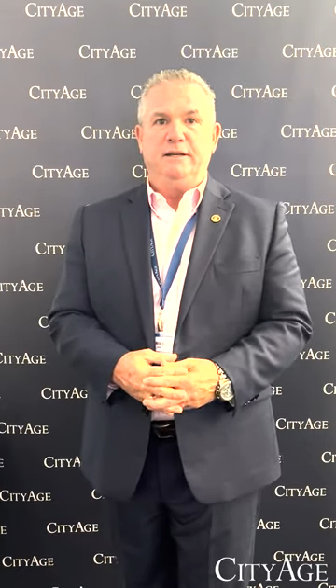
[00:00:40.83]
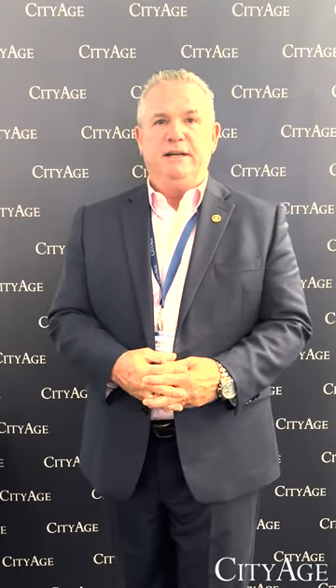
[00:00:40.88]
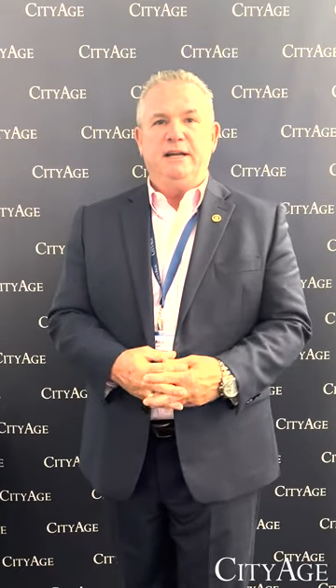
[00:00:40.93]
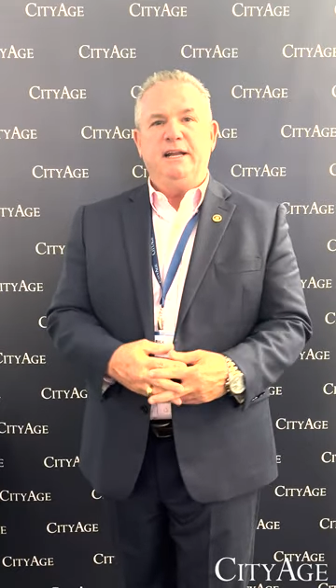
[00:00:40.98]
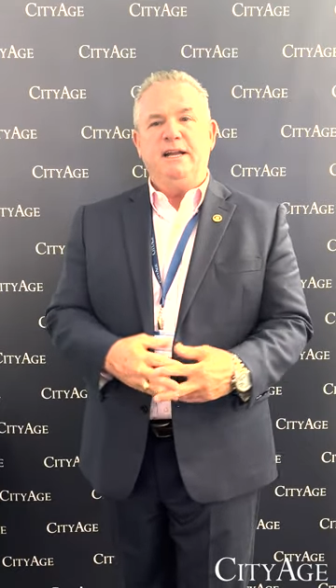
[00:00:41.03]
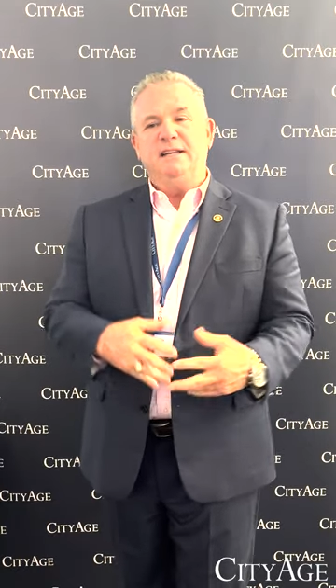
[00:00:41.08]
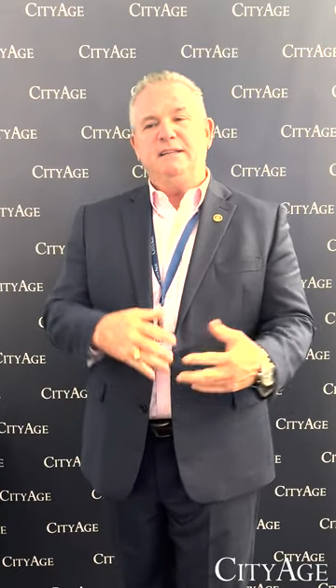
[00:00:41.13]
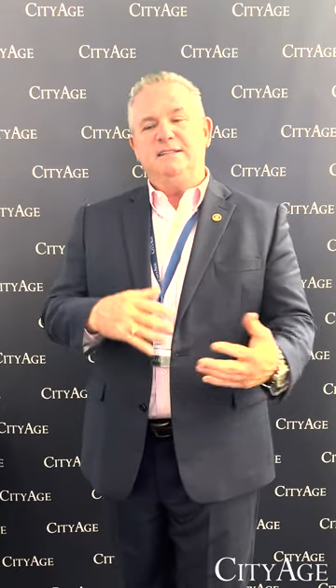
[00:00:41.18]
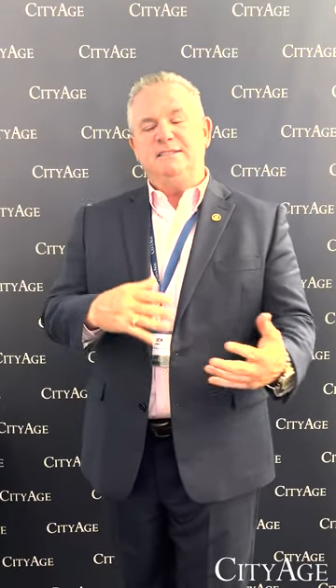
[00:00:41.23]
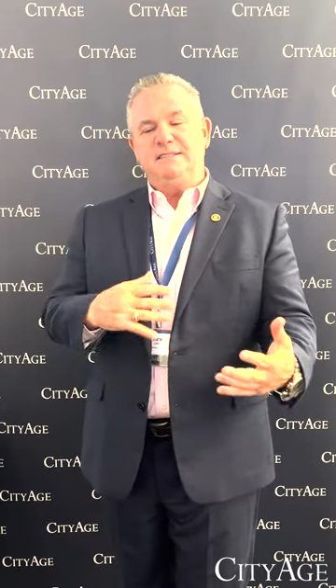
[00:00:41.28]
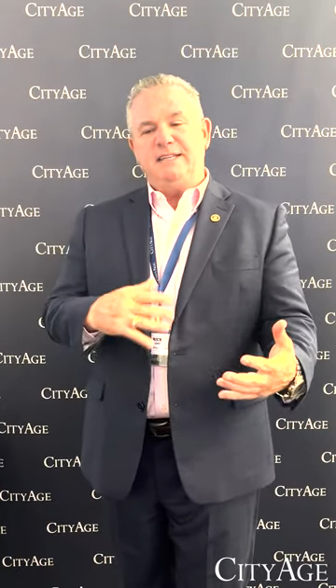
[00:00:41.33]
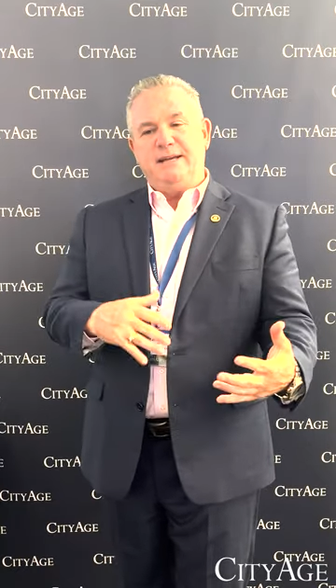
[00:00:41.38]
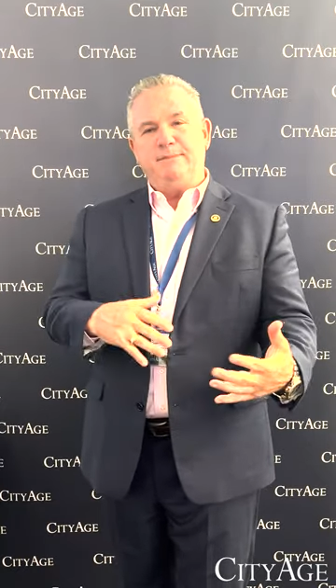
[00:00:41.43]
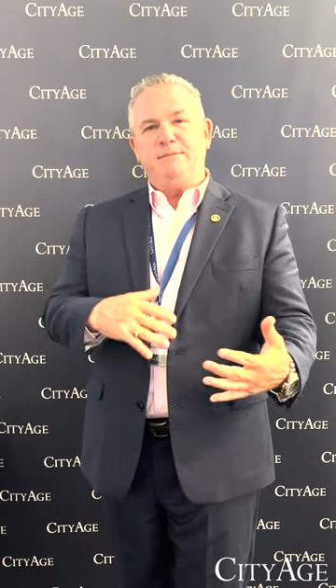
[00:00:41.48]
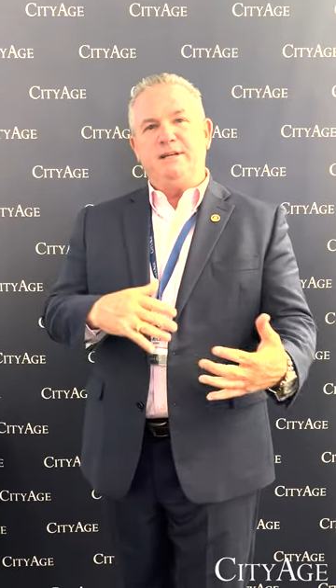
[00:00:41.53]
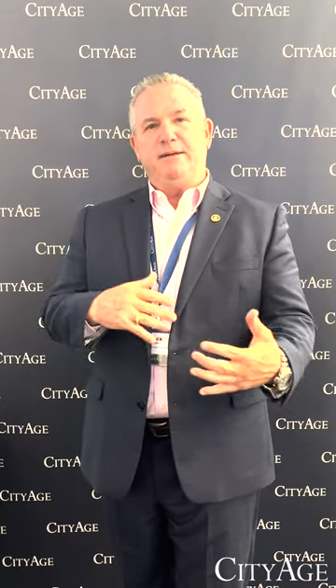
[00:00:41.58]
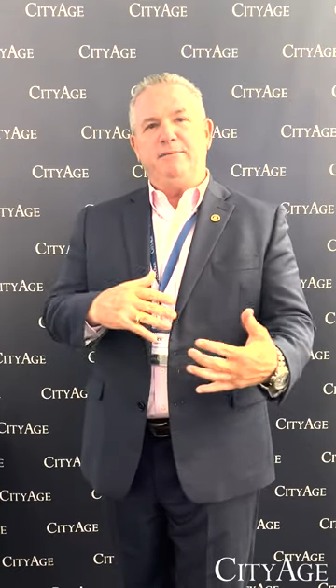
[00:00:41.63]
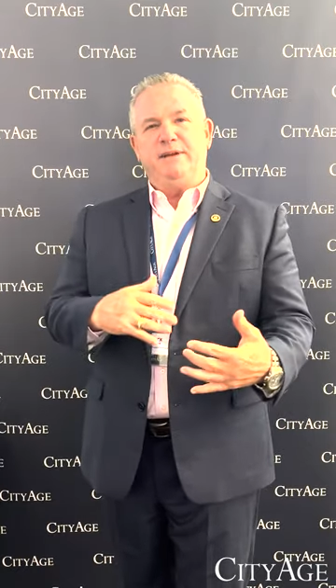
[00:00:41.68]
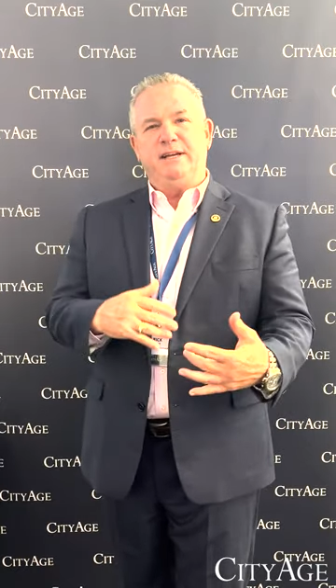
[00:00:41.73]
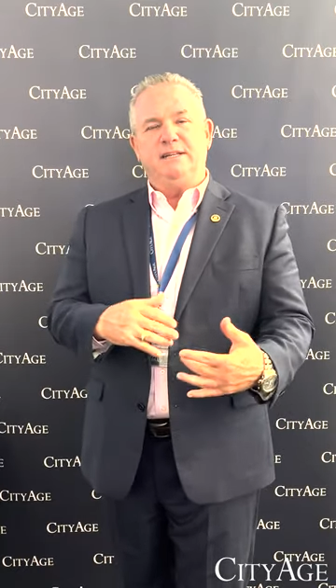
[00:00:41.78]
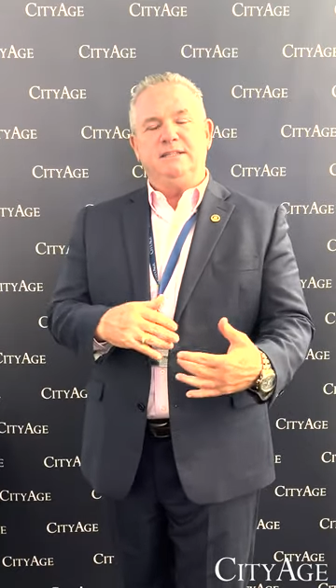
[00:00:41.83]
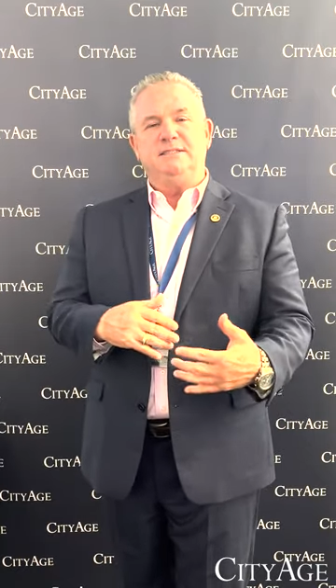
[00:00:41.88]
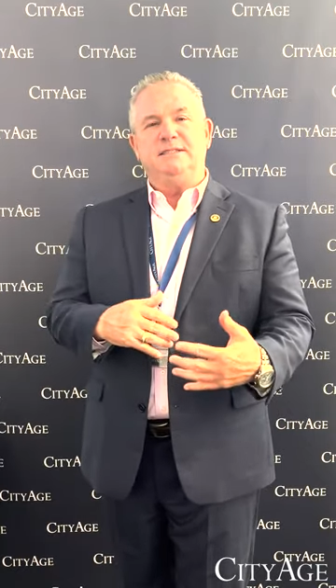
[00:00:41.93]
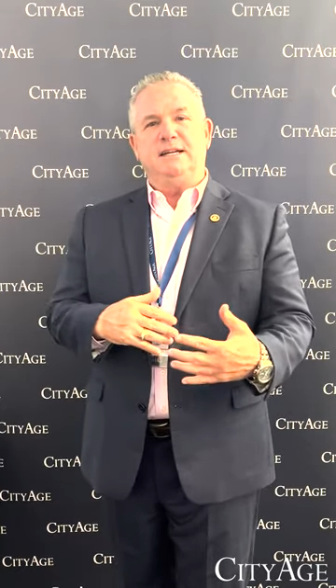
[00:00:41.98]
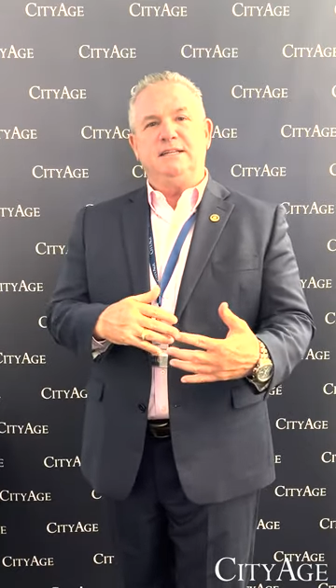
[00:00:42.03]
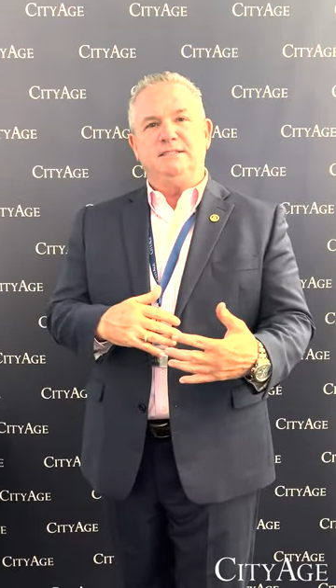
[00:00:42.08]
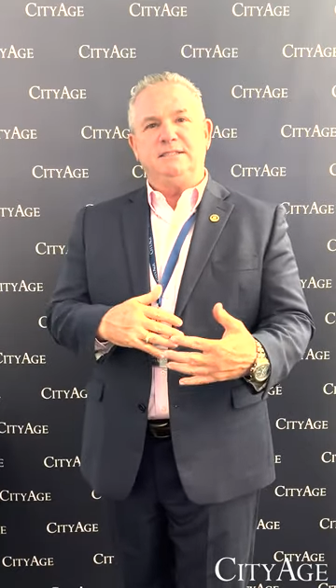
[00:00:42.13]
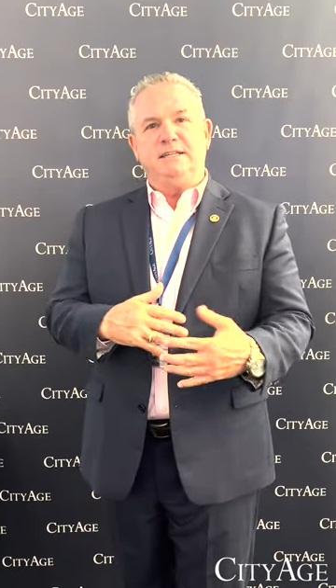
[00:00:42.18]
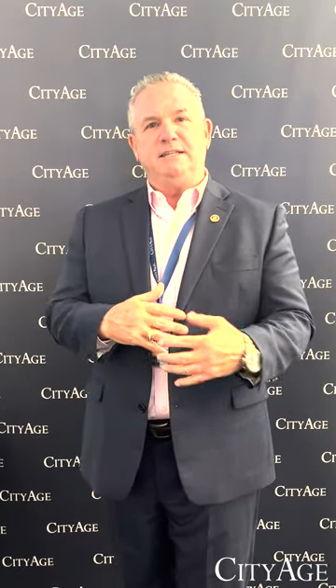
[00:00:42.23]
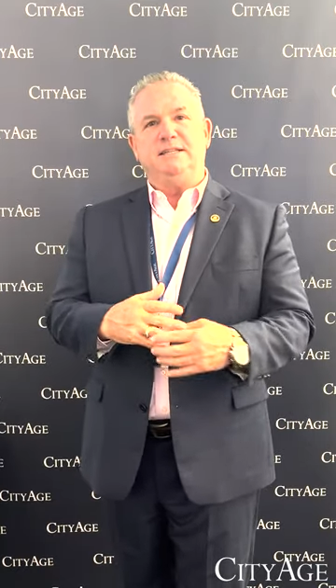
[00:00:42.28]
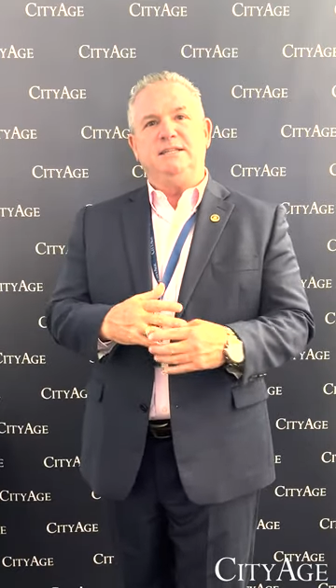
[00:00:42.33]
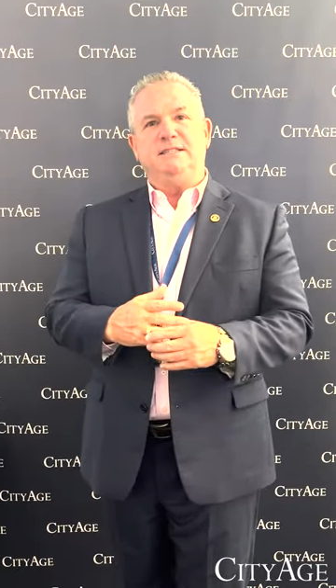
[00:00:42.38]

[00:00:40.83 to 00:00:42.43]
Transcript: And at the same time, you're going to start seeing the